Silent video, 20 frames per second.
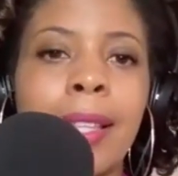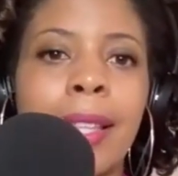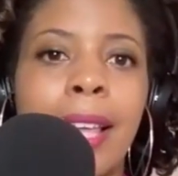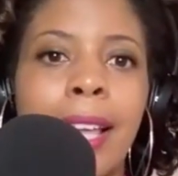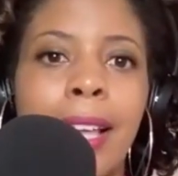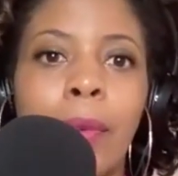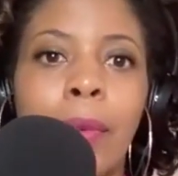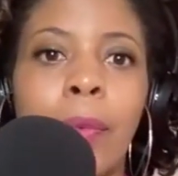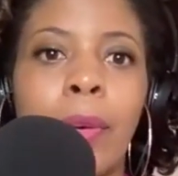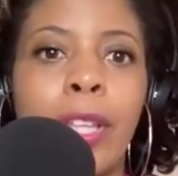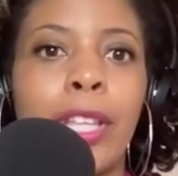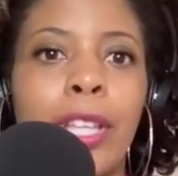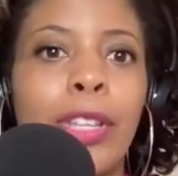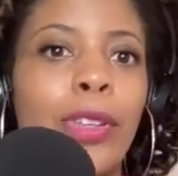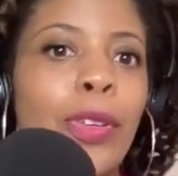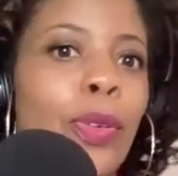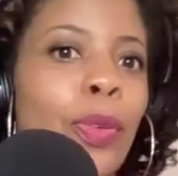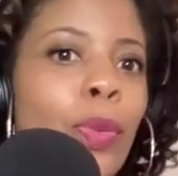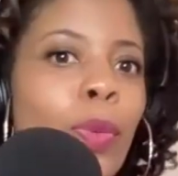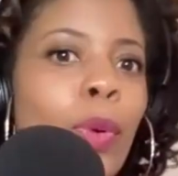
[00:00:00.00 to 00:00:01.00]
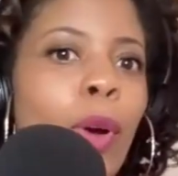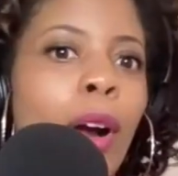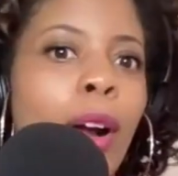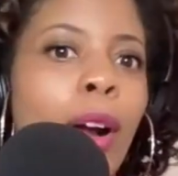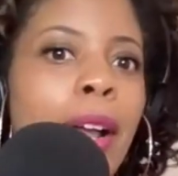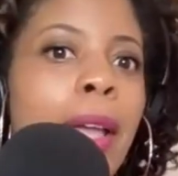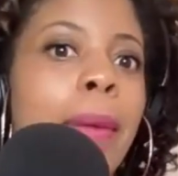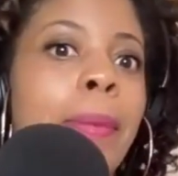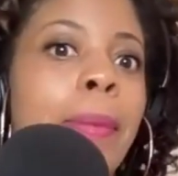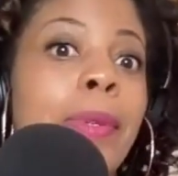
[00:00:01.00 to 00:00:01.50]
Like when you
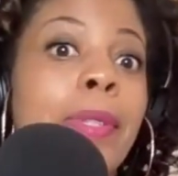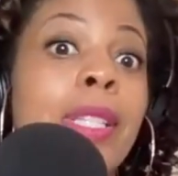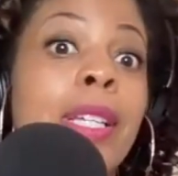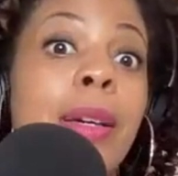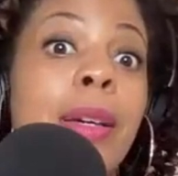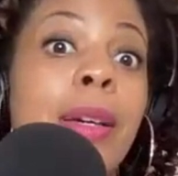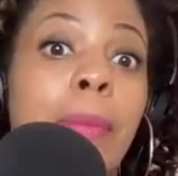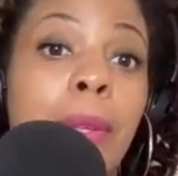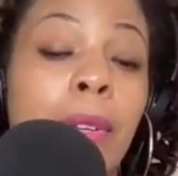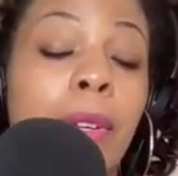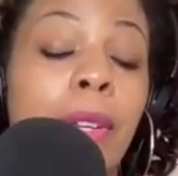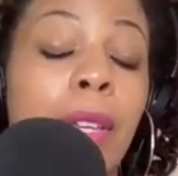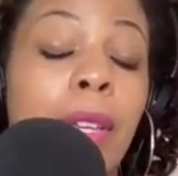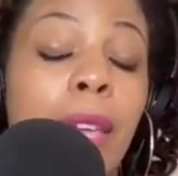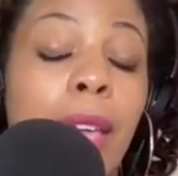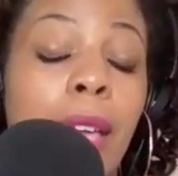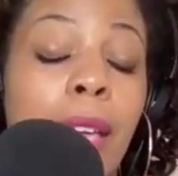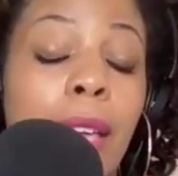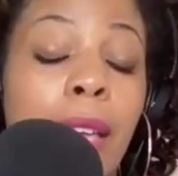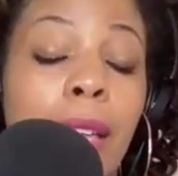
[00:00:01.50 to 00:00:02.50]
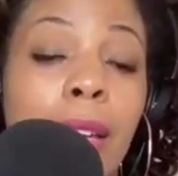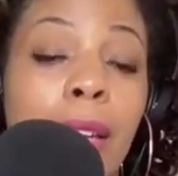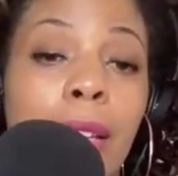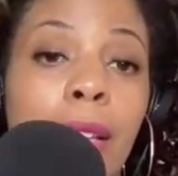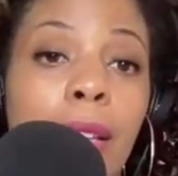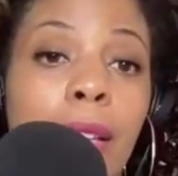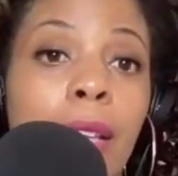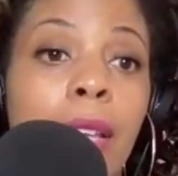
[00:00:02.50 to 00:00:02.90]
are able to communicate